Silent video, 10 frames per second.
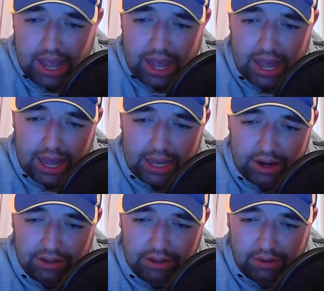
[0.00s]

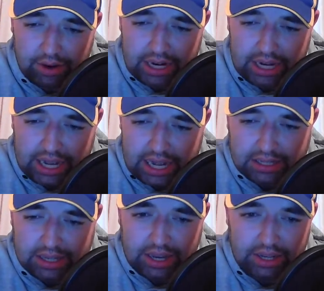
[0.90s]
Nothing really
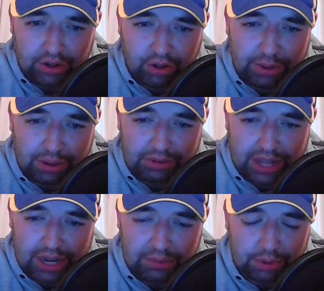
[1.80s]
else I can do about that.